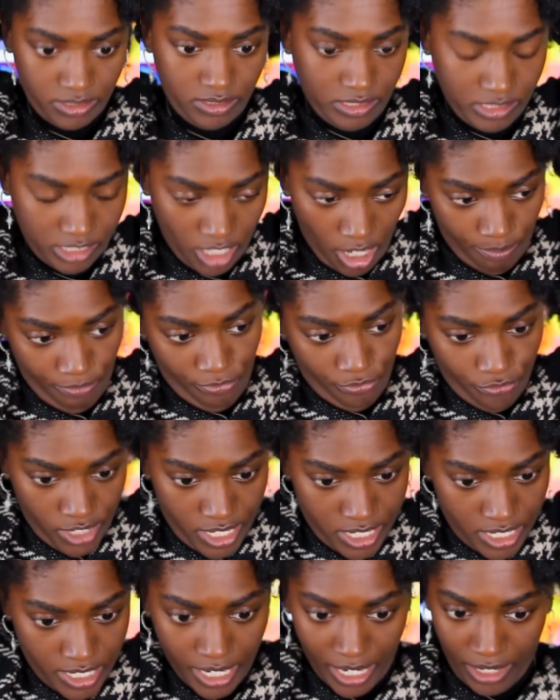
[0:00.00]
stop
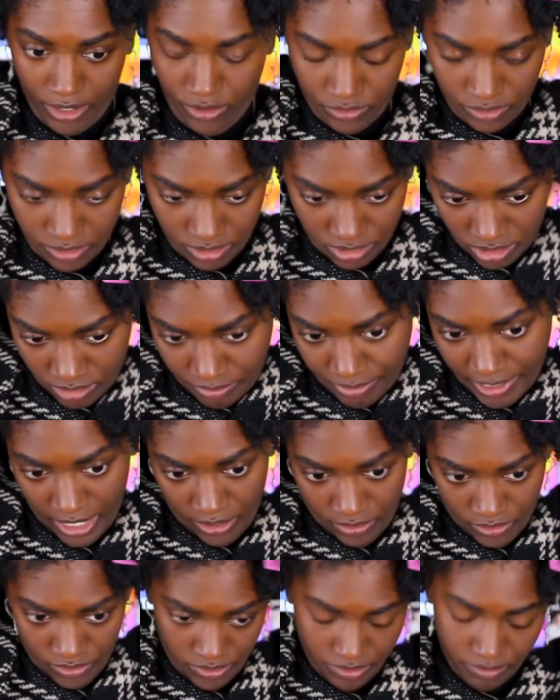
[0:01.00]
freaking out
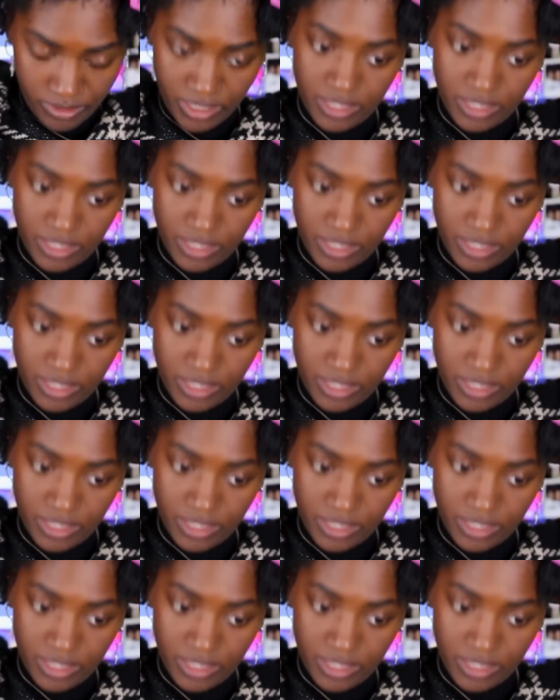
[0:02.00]
about